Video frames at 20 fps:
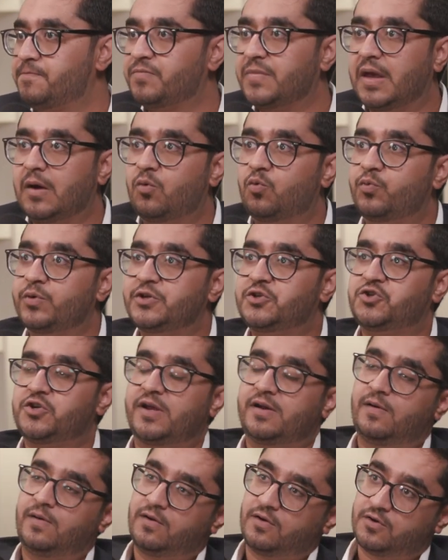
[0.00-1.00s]
Now we
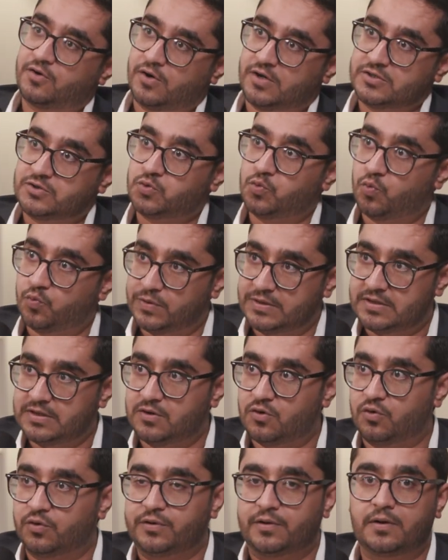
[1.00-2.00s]
share it across with
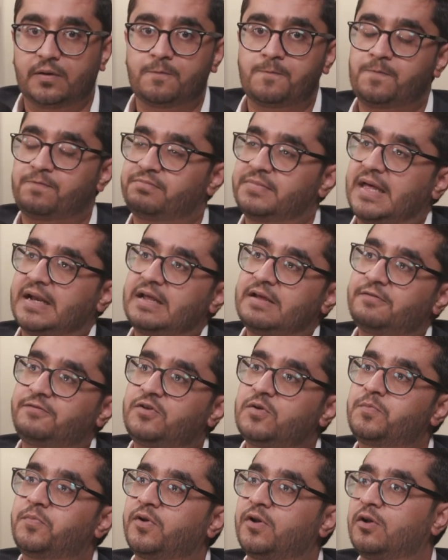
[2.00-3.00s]
the owner that
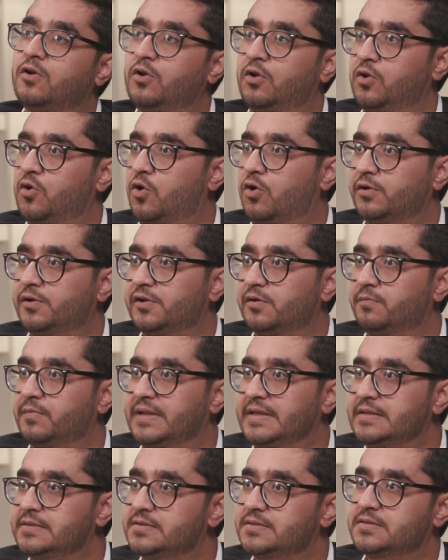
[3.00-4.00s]
if you put it on long-term
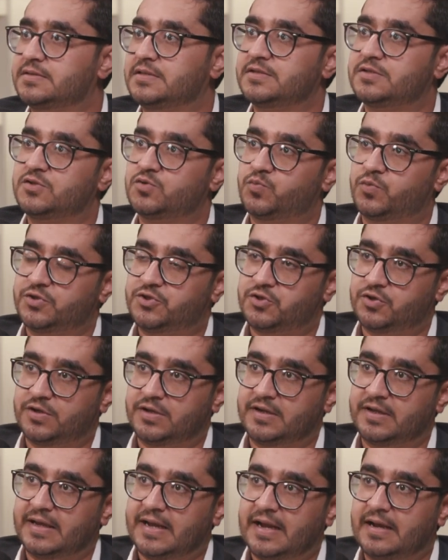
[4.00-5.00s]
lease, this is what you're
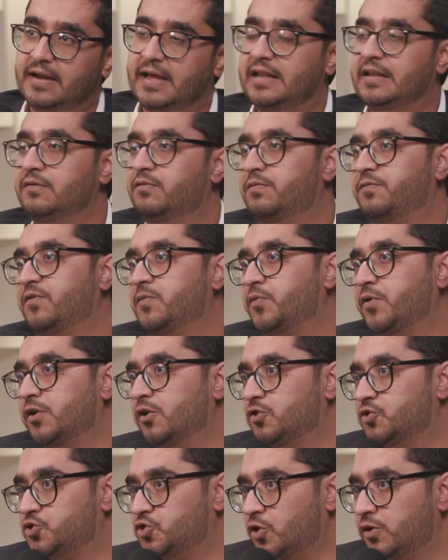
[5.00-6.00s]
going to get. And if you put
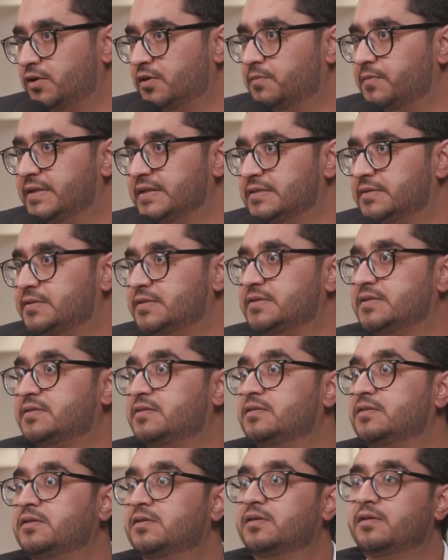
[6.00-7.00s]
it on short-term lease, these are
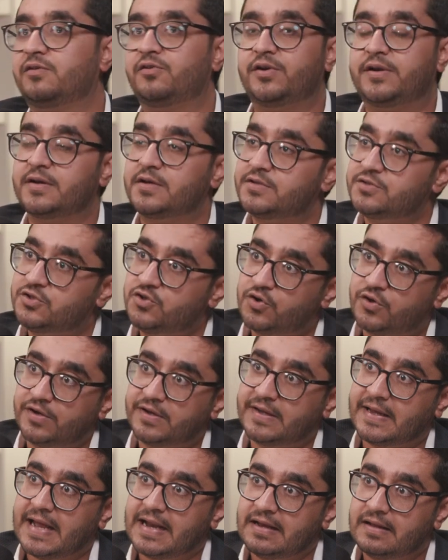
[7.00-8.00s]
the returns you're going
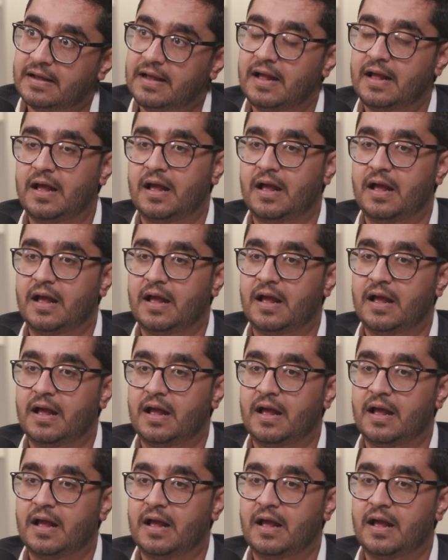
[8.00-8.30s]
to get.